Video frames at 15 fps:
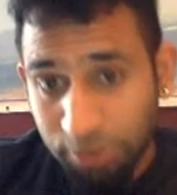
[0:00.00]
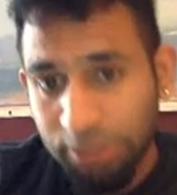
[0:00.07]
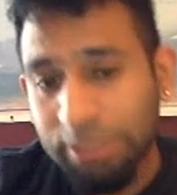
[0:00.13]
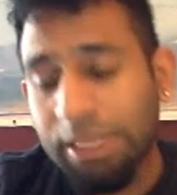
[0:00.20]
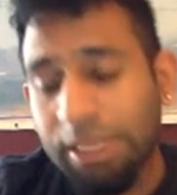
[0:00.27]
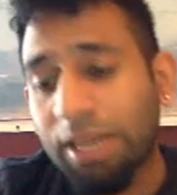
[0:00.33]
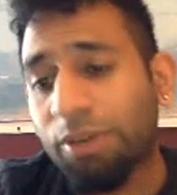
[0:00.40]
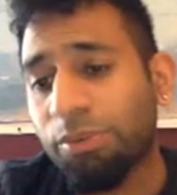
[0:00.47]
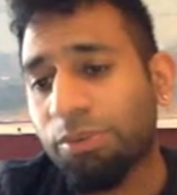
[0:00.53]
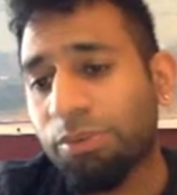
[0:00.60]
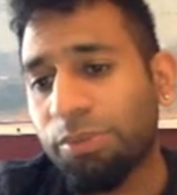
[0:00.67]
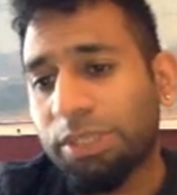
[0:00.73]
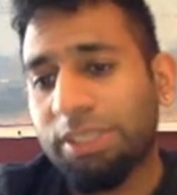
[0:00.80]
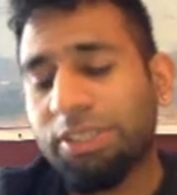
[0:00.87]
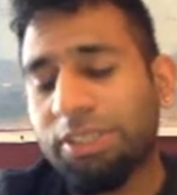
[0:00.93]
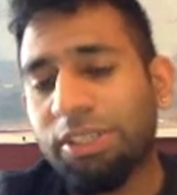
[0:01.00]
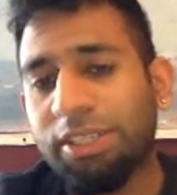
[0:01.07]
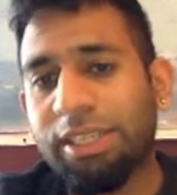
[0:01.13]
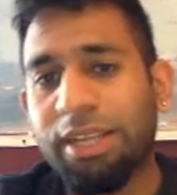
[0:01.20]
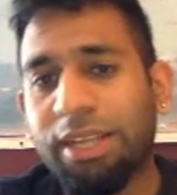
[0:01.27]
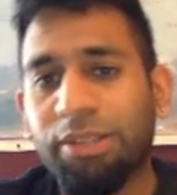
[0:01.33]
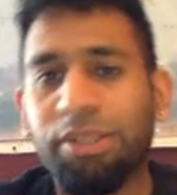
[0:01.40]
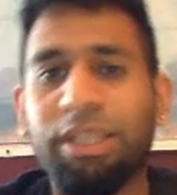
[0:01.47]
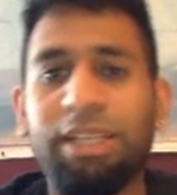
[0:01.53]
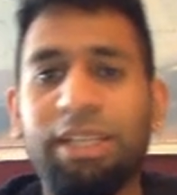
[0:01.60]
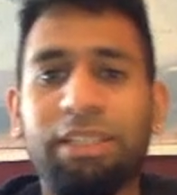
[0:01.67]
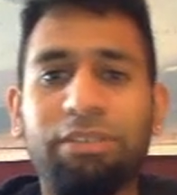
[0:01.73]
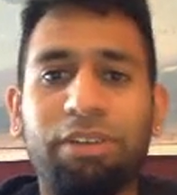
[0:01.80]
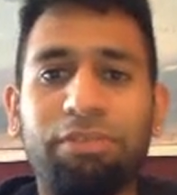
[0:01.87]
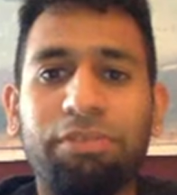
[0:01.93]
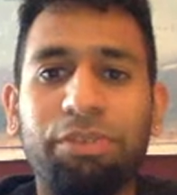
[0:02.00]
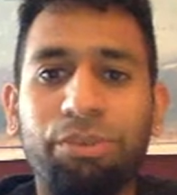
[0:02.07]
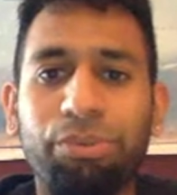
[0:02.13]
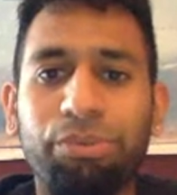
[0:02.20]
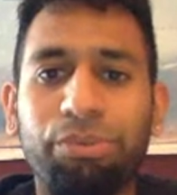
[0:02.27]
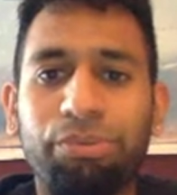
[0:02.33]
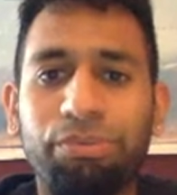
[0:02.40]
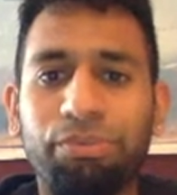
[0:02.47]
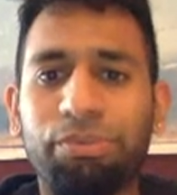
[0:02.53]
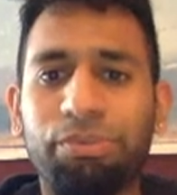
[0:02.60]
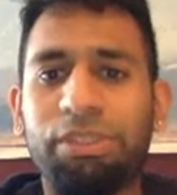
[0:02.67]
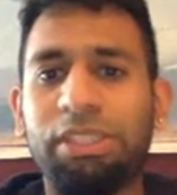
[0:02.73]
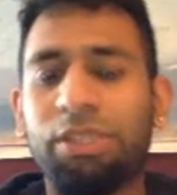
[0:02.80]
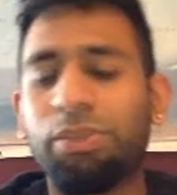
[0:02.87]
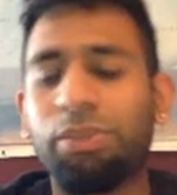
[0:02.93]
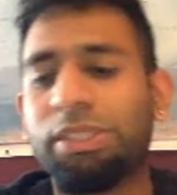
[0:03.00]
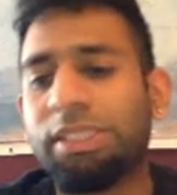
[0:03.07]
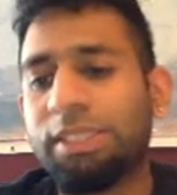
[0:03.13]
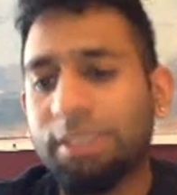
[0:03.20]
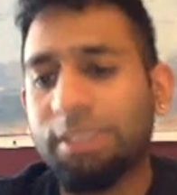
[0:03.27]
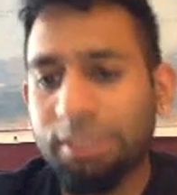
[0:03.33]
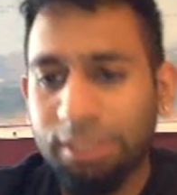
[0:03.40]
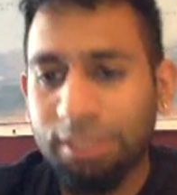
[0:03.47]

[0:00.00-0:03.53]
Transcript: now we start calculating a few sequences